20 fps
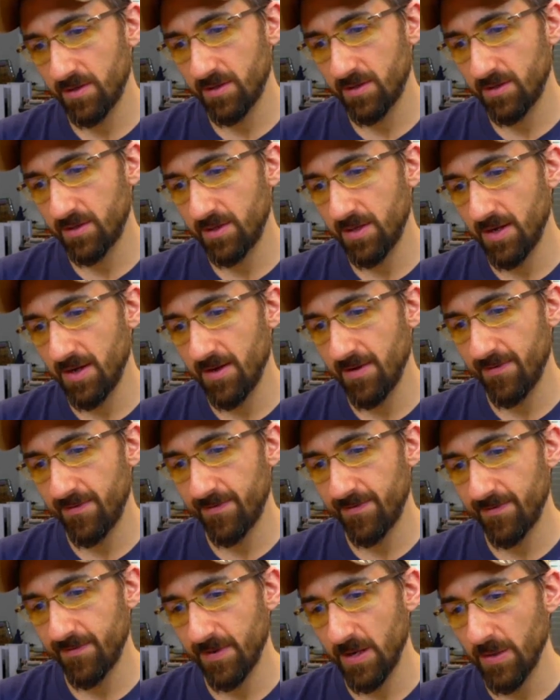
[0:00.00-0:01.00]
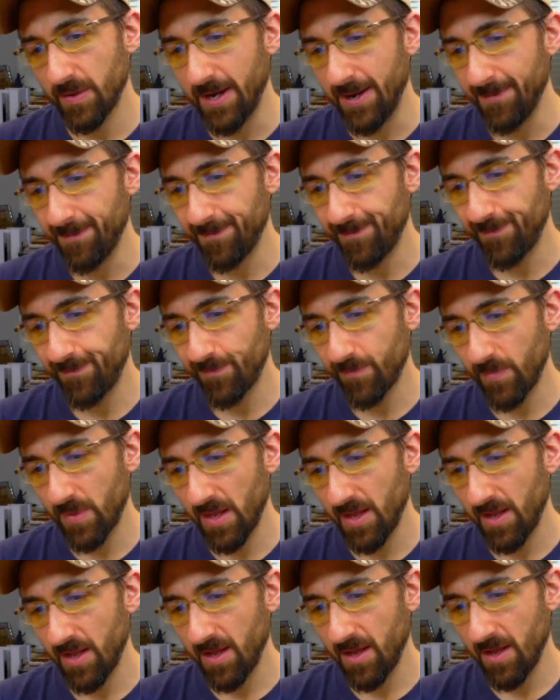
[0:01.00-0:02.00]
stuff. Okay.
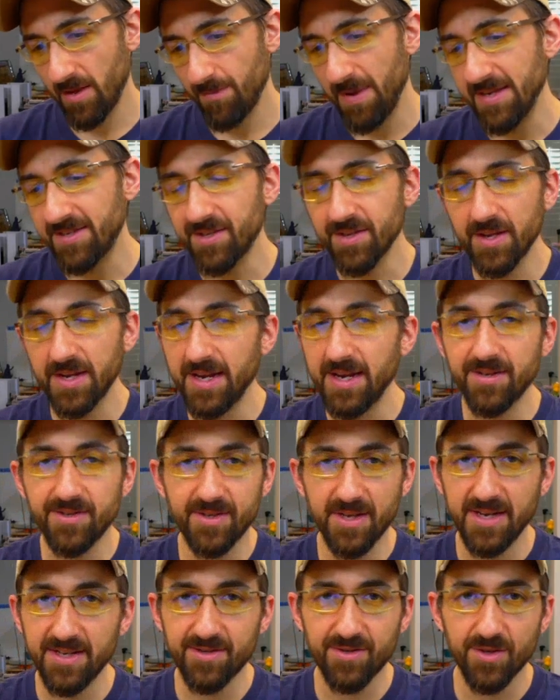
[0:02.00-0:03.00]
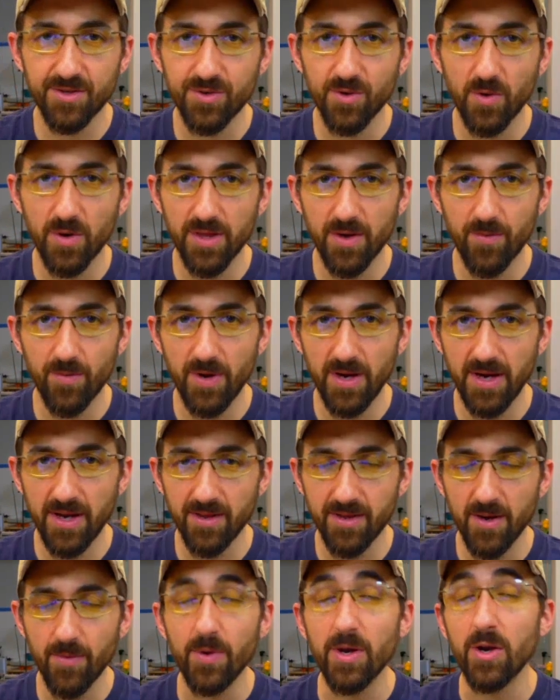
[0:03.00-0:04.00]
Basically, it's it's the story that we
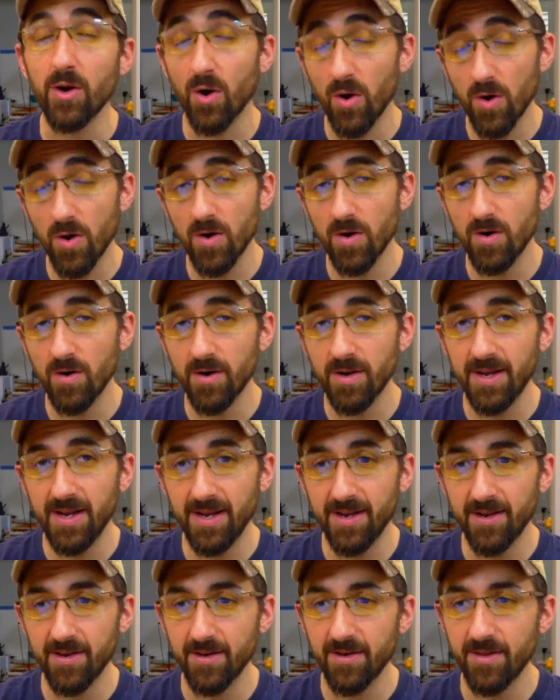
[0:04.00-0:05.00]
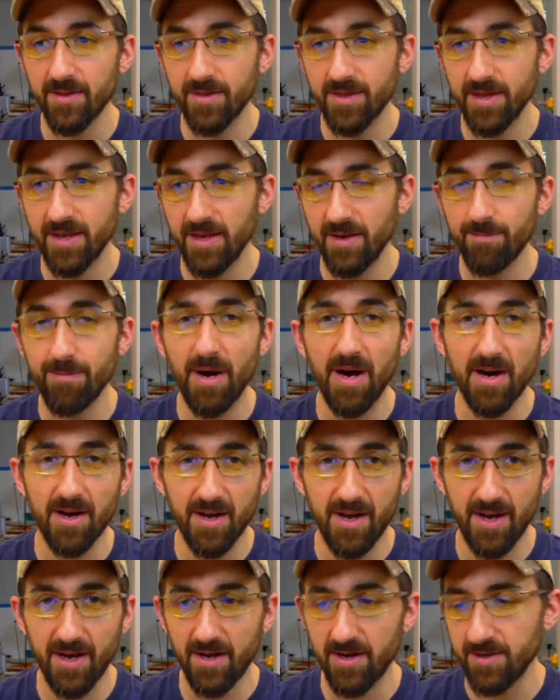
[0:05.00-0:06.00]
that we heard in the
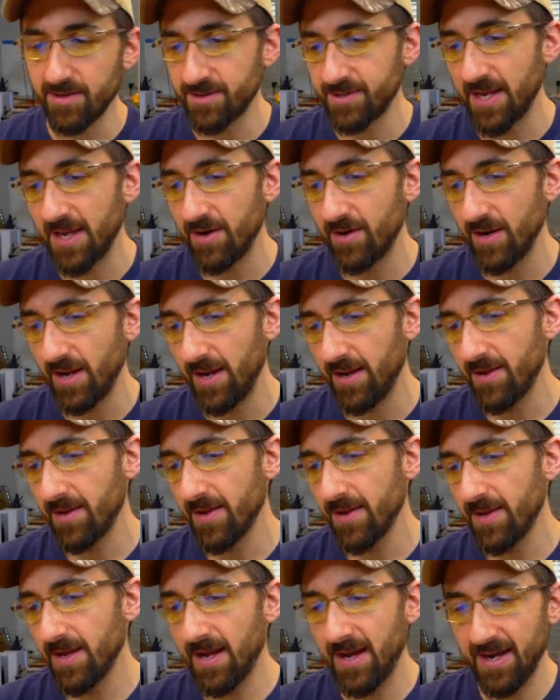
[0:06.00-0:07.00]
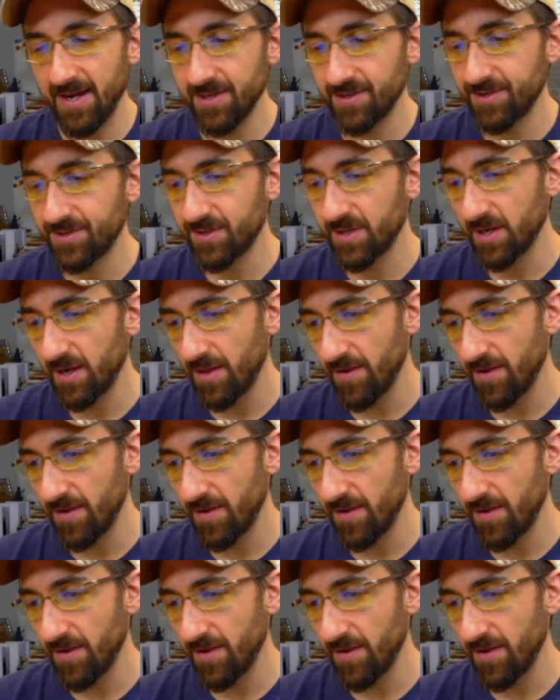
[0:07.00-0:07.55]
Bacchae on Saturday. Uh, it's just another